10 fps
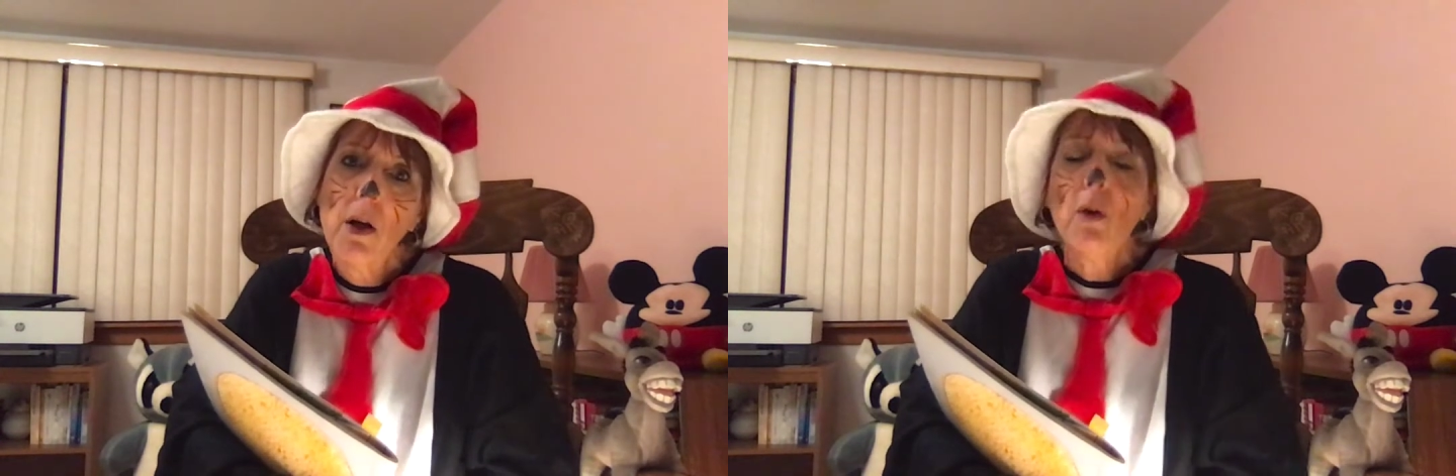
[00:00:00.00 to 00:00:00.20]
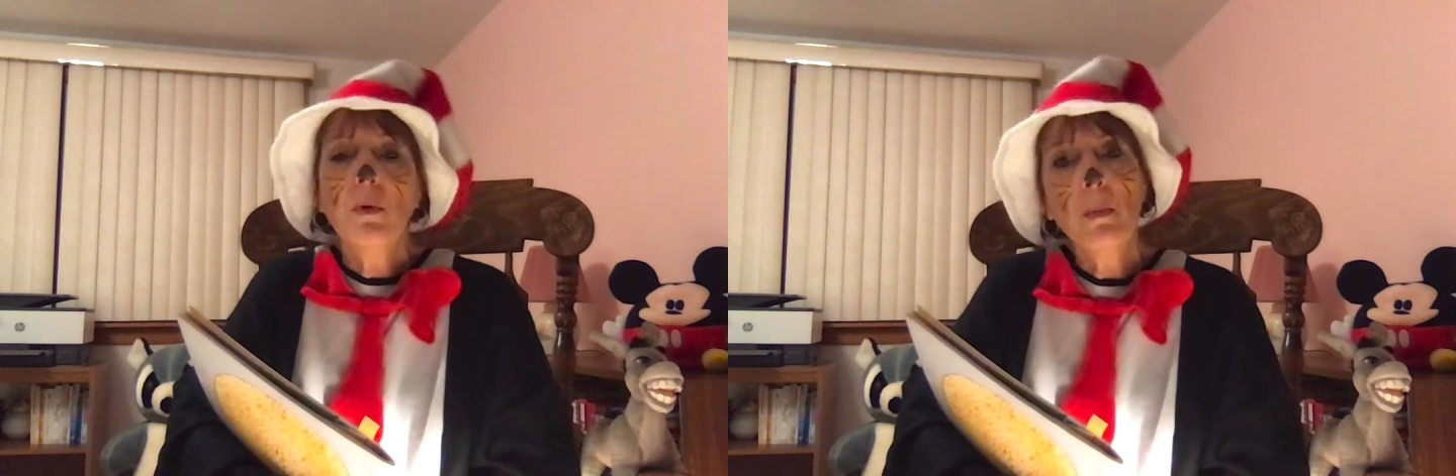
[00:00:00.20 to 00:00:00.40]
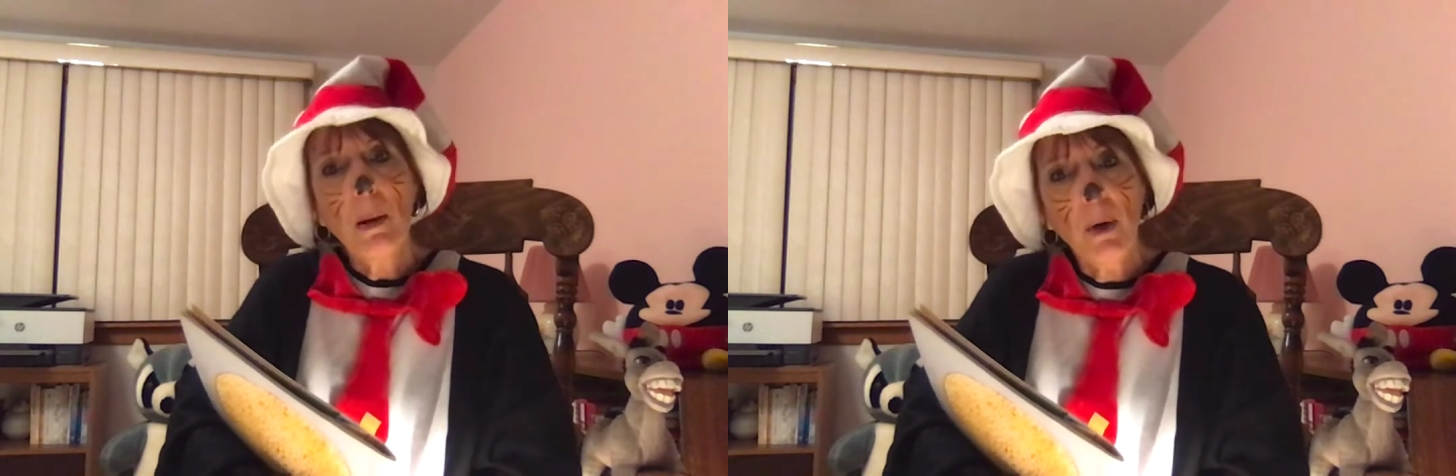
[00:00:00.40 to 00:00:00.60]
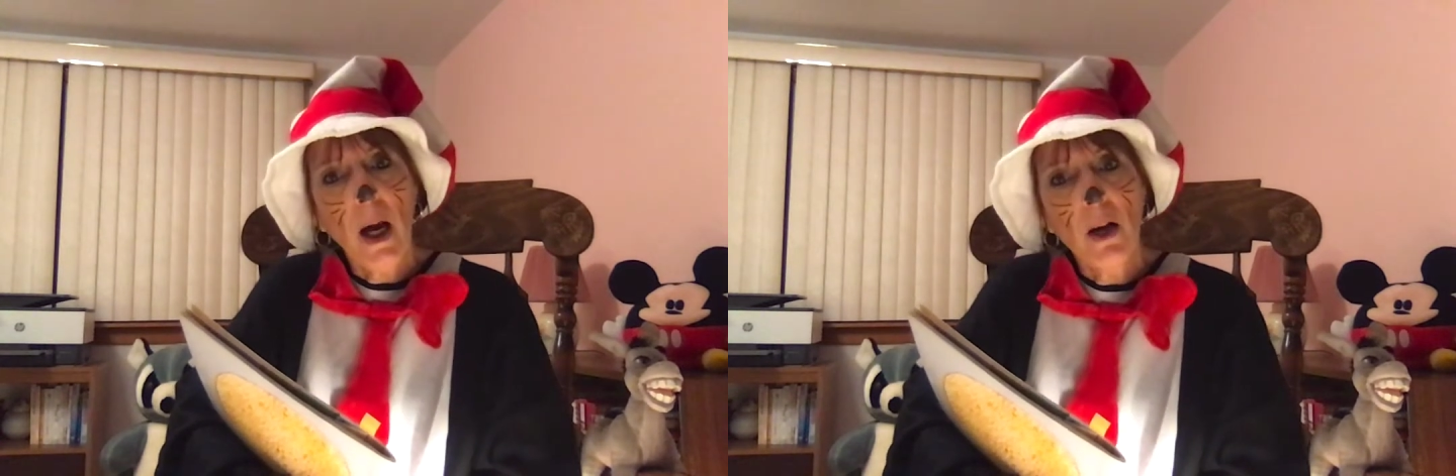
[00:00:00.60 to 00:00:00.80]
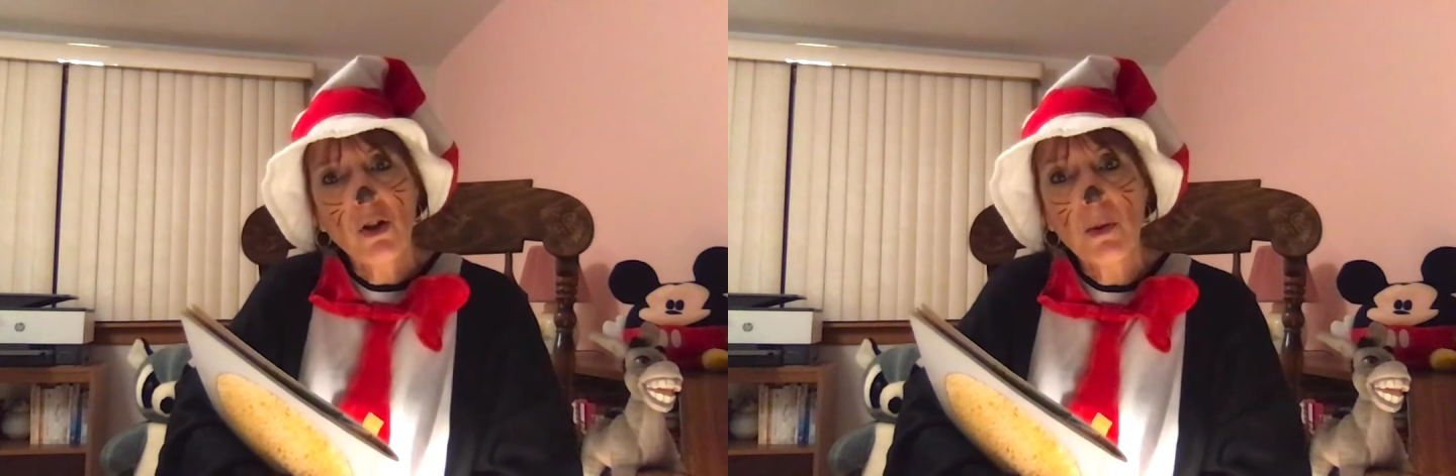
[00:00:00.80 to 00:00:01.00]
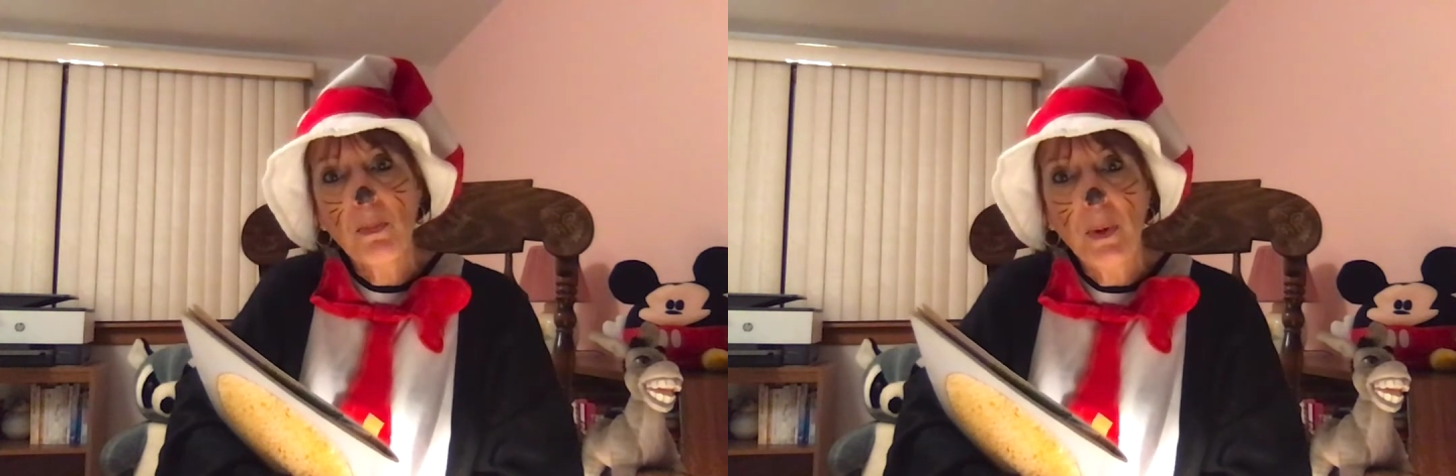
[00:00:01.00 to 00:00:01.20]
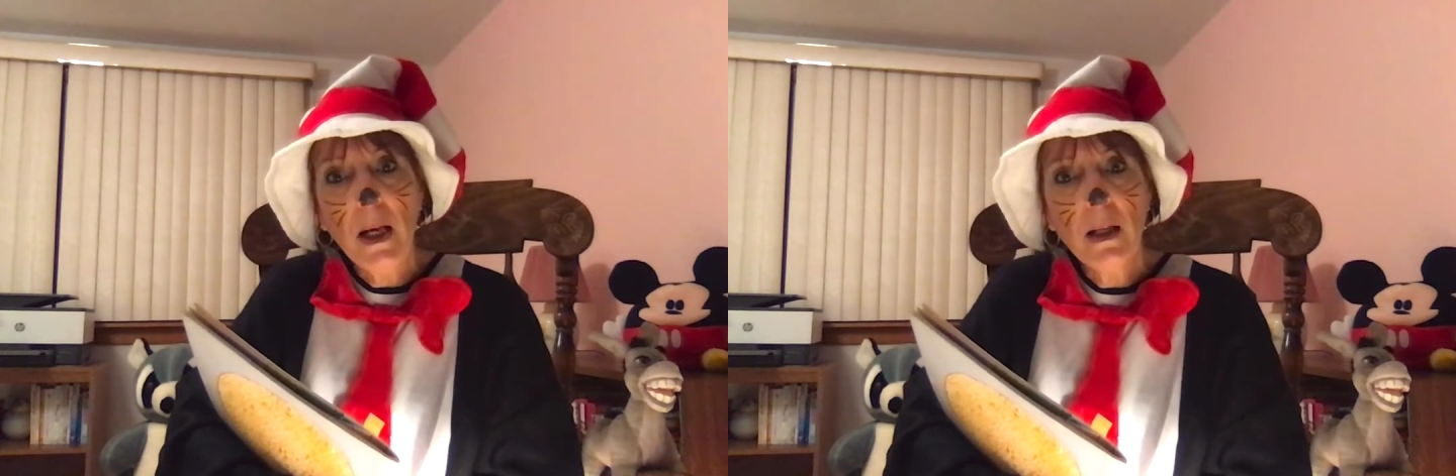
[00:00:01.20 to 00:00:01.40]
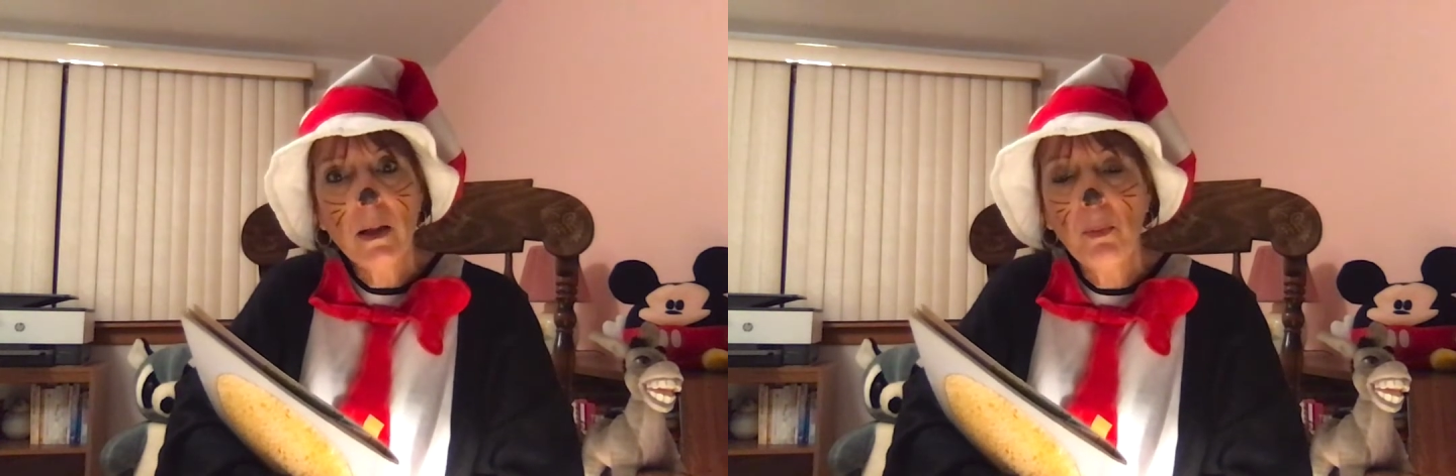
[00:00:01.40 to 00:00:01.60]
Remember how she
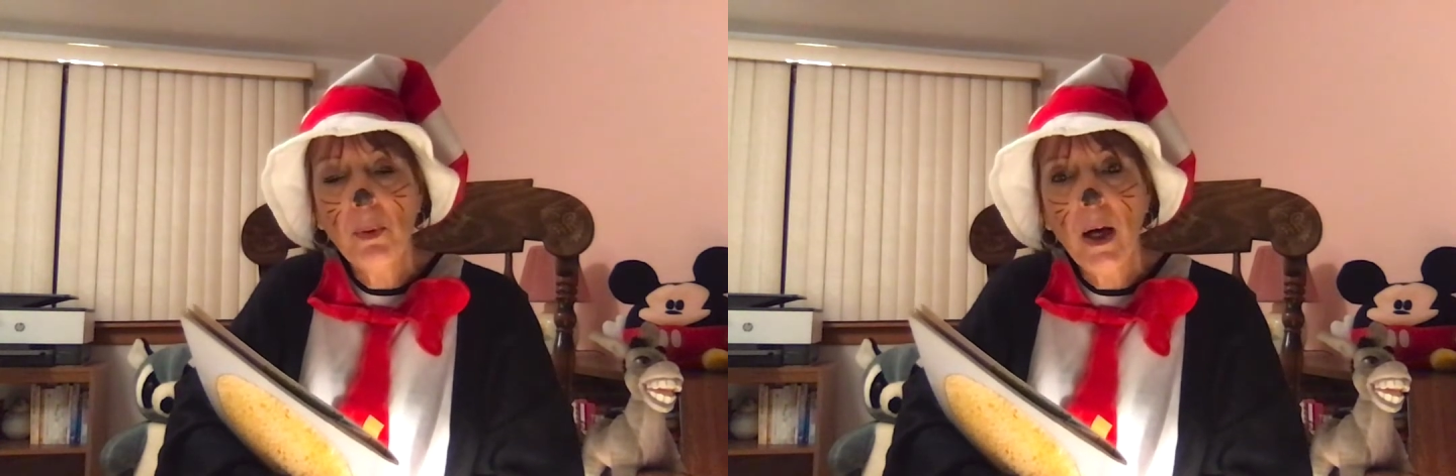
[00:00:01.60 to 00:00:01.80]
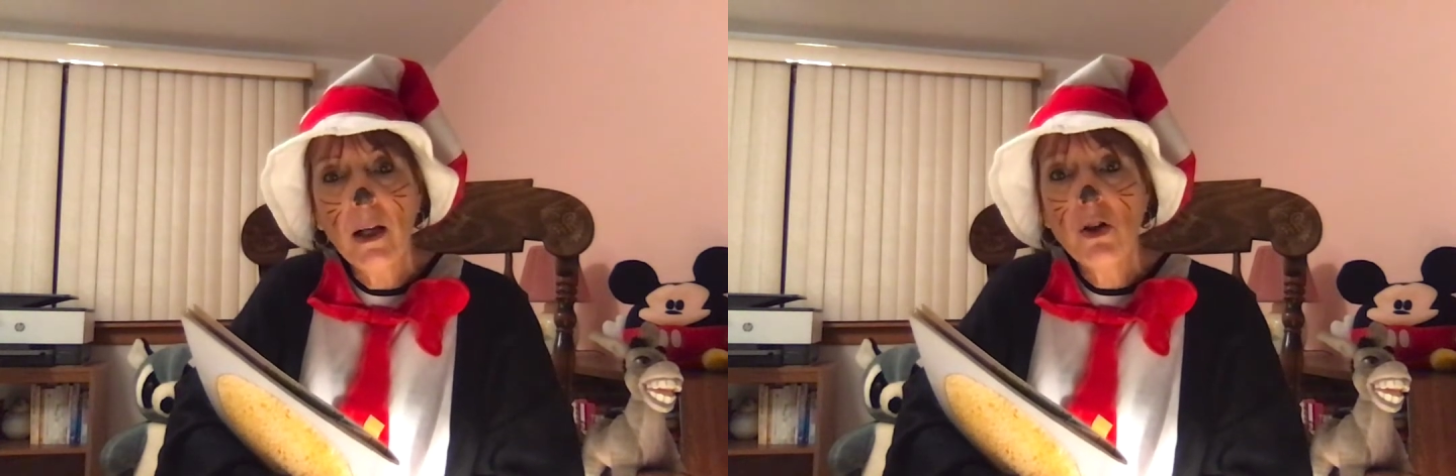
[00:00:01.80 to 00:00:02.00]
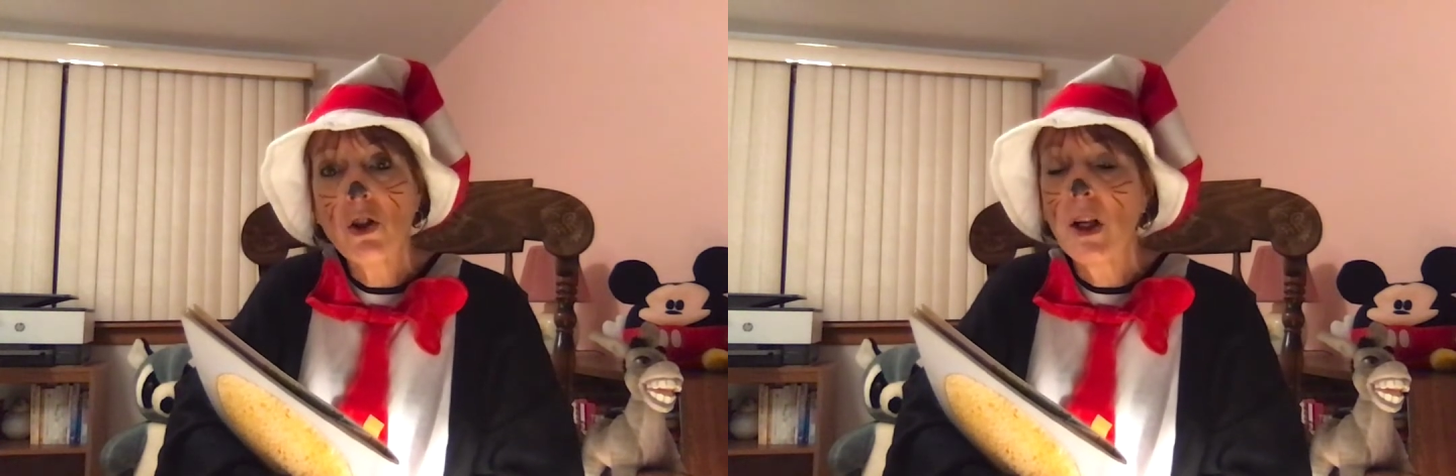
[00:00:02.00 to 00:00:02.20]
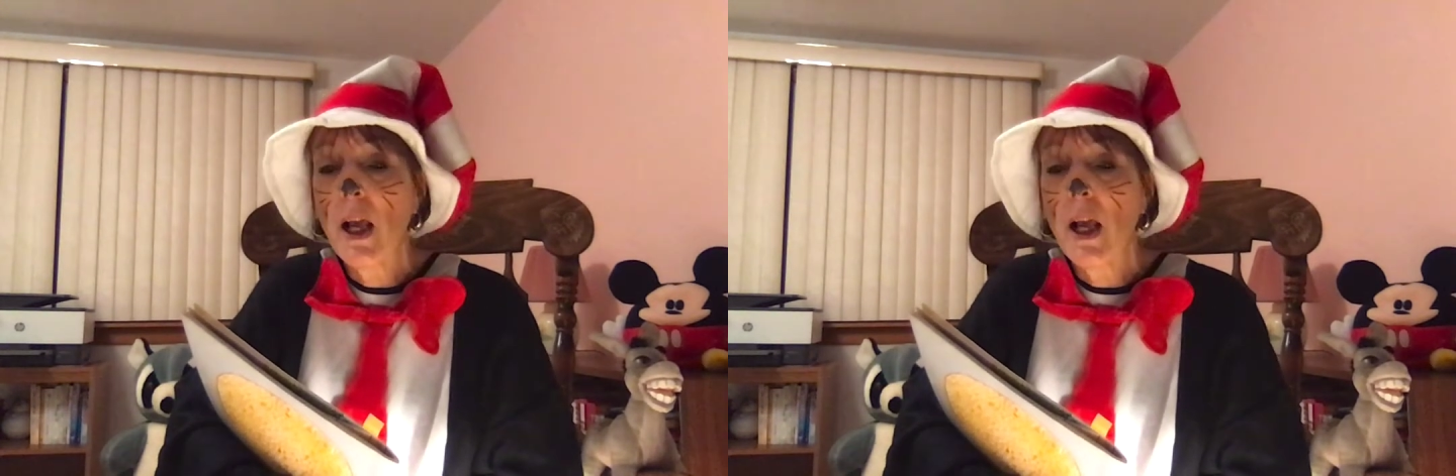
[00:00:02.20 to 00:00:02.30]
baked the bread and she